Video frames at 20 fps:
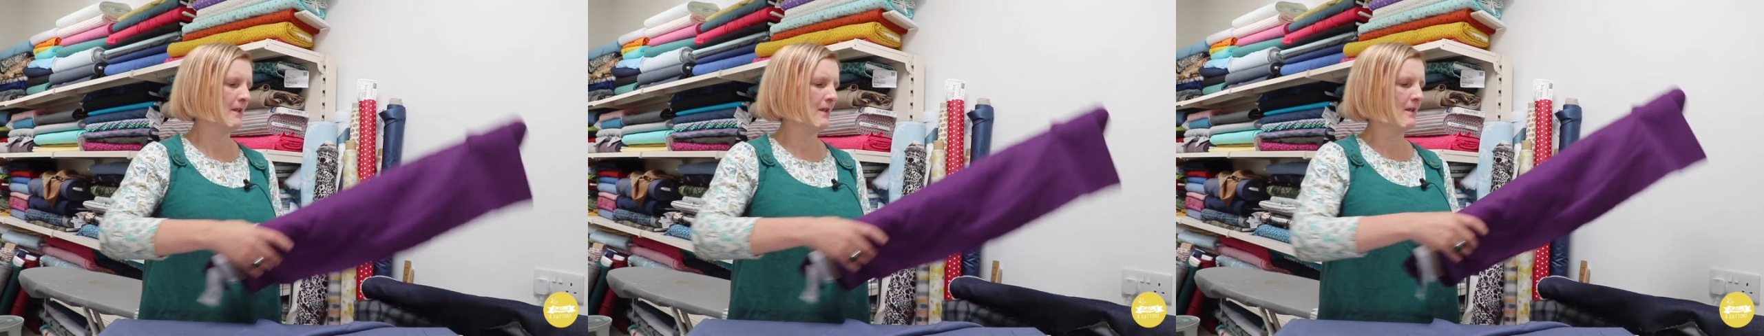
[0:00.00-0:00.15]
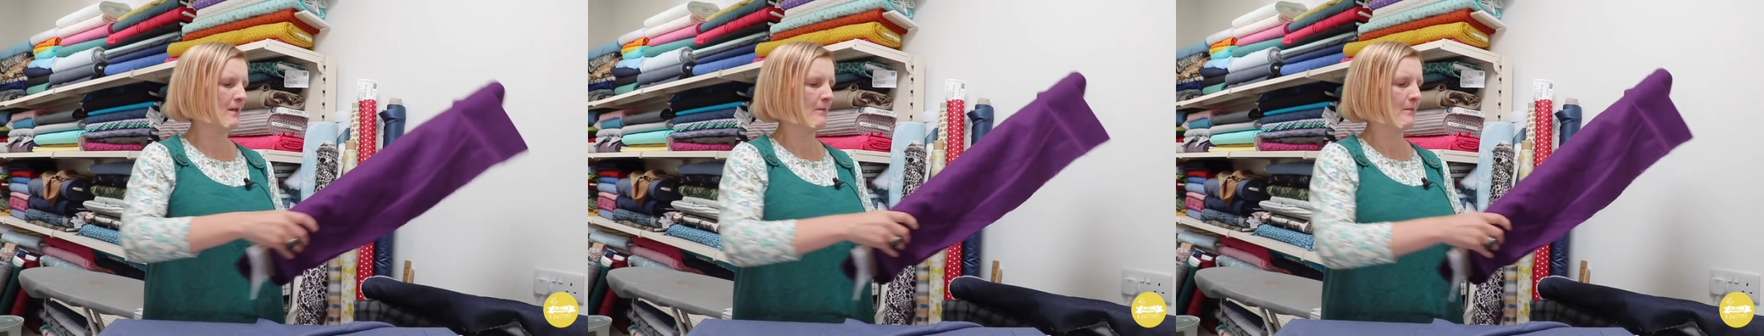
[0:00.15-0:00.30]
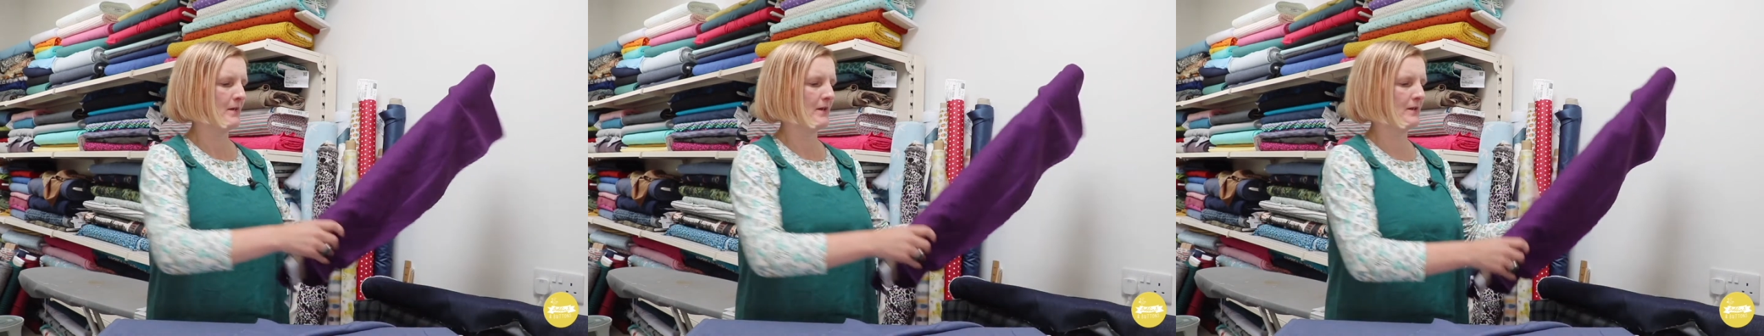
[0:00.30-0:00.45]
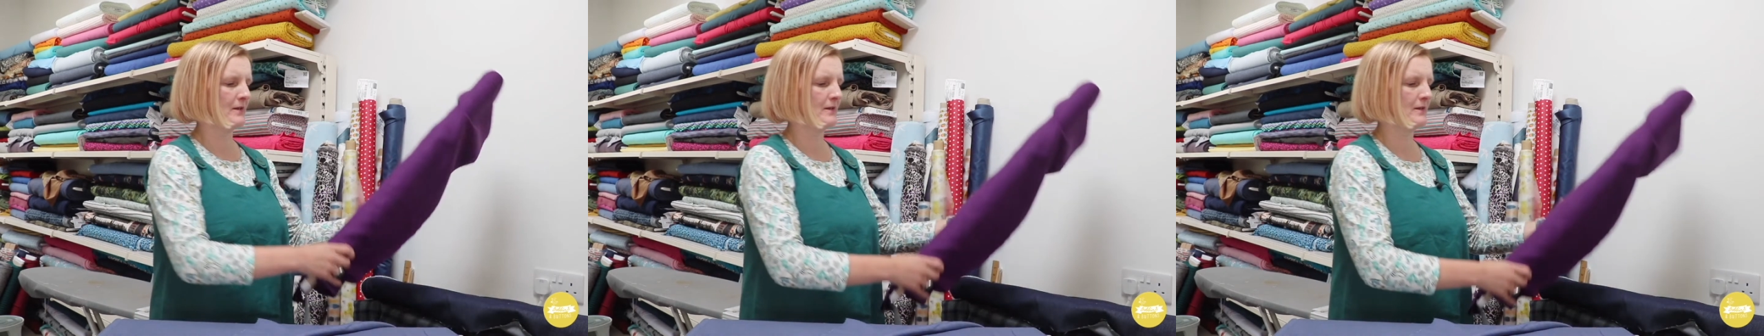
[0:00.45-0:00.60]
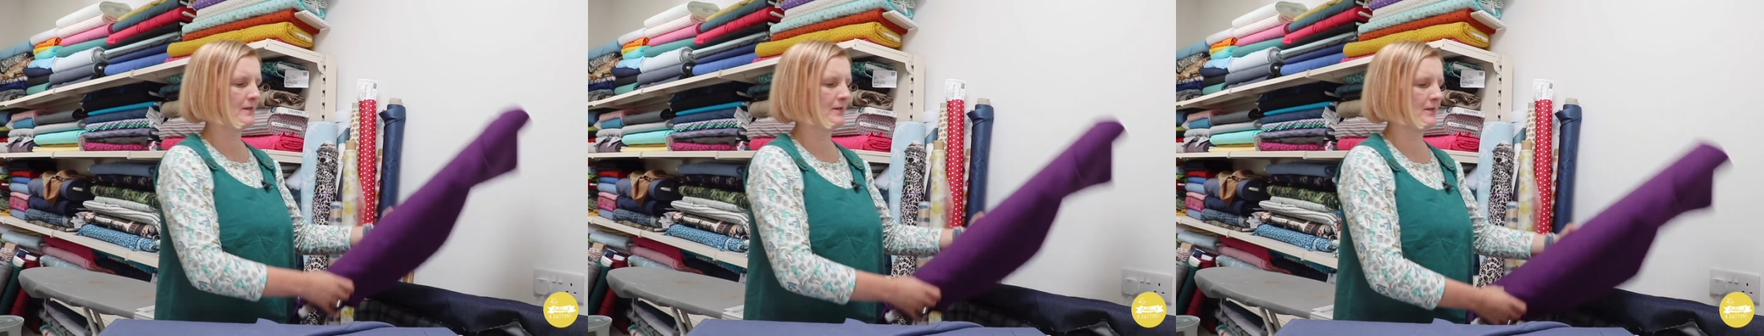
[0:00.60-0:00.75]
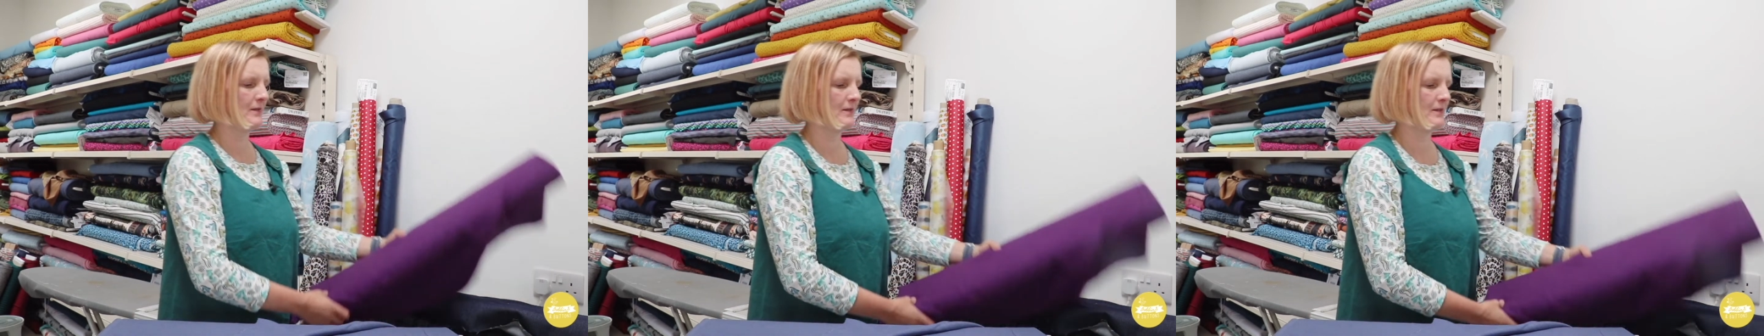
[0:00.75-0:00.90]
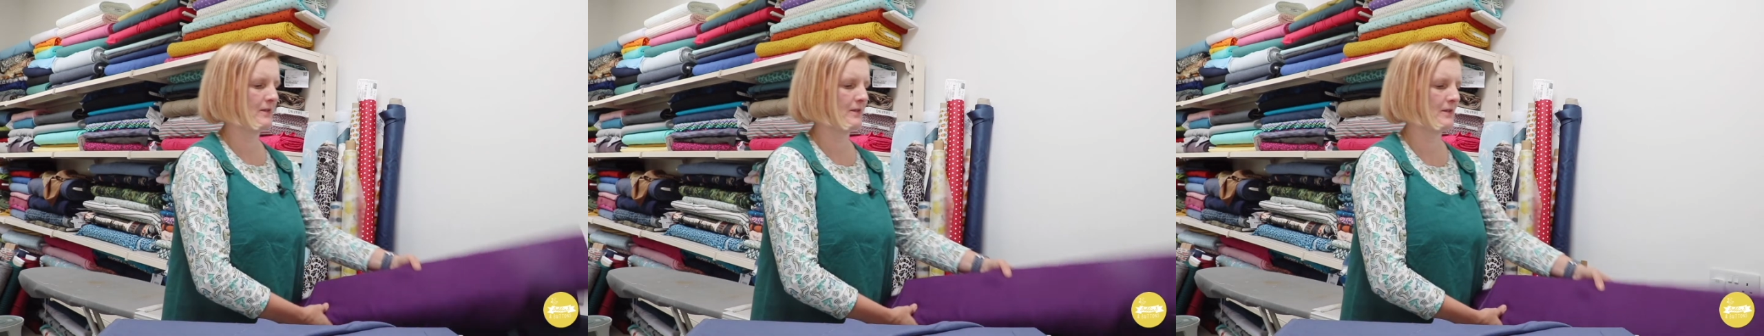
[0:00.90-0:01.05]
but
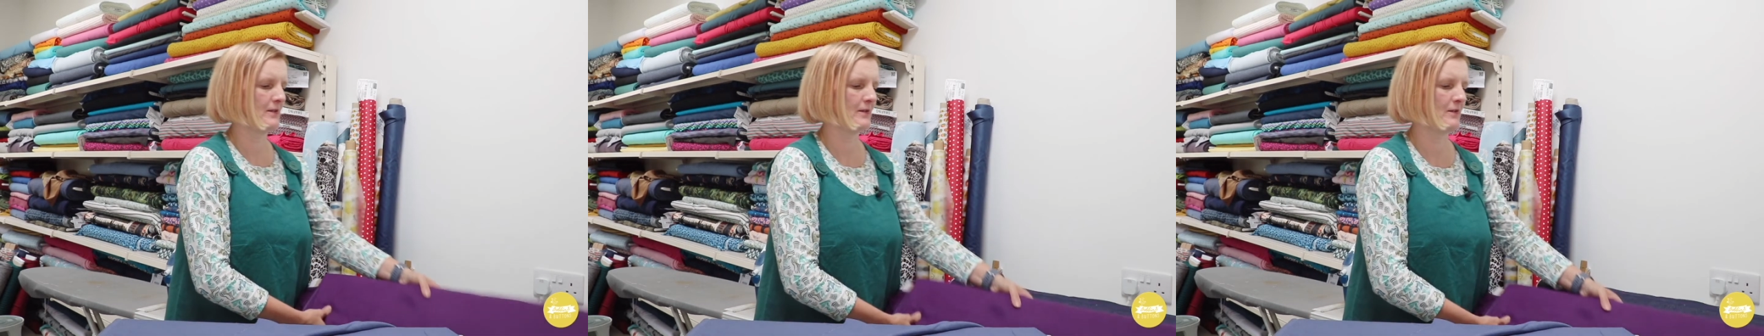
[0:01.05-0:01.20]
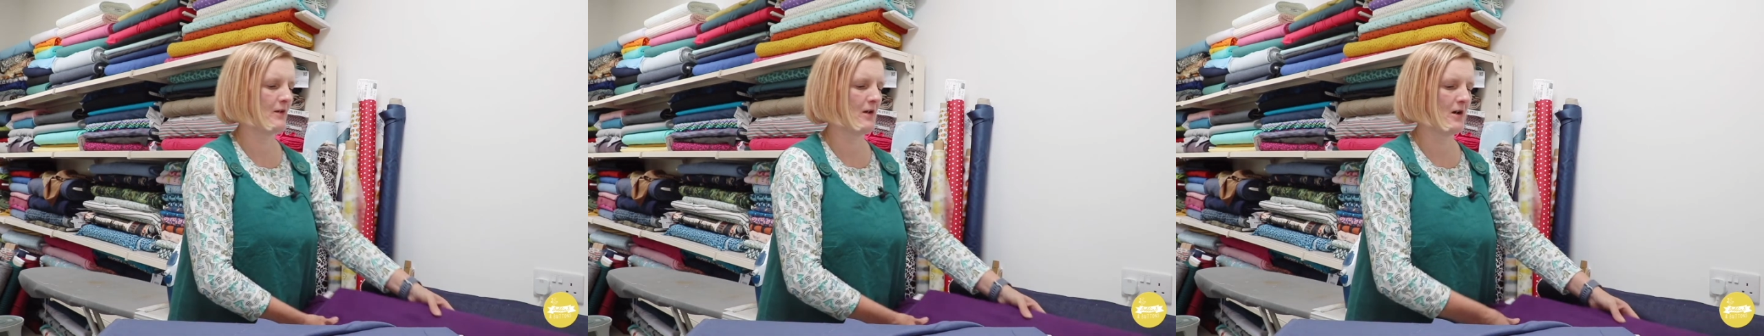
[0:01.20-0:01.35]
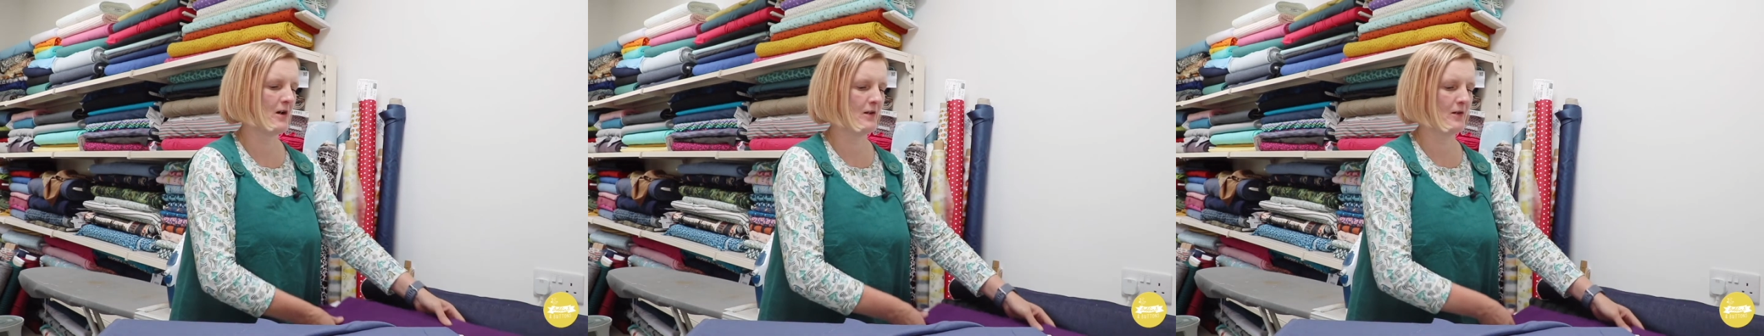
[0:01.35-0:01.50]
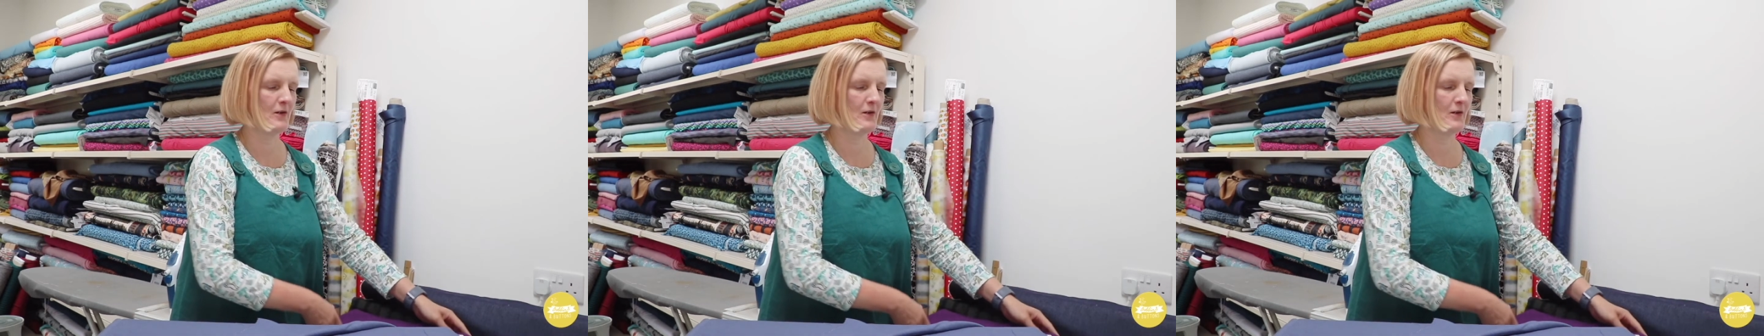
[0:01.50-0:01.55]
there are